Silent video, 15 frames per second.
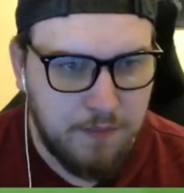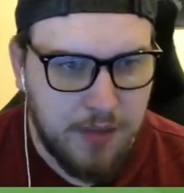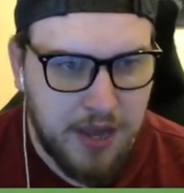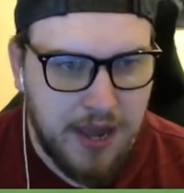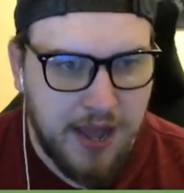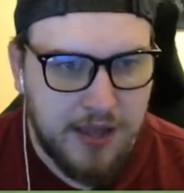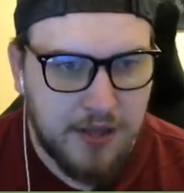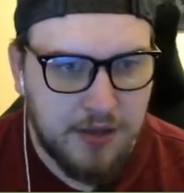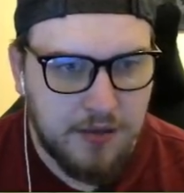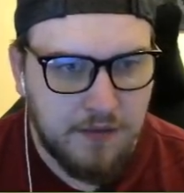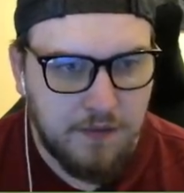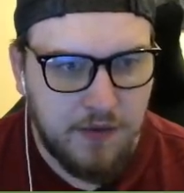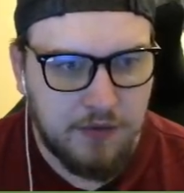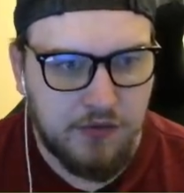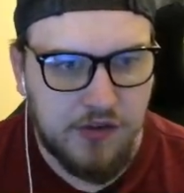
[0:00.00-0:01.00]
Bele
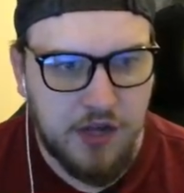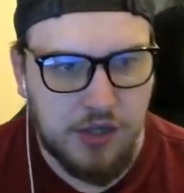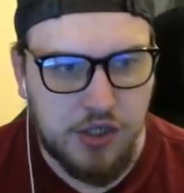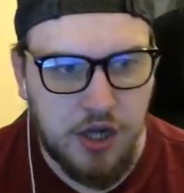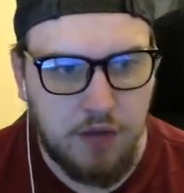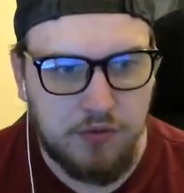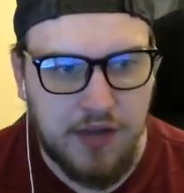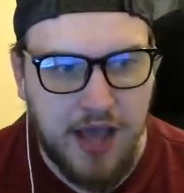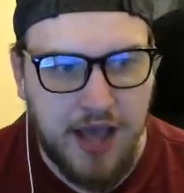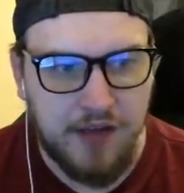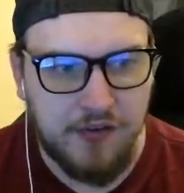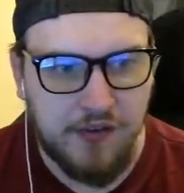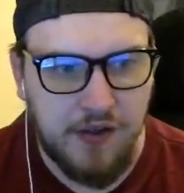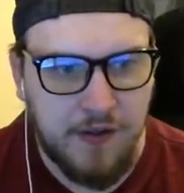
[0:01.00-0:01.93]
on Sergio Dest.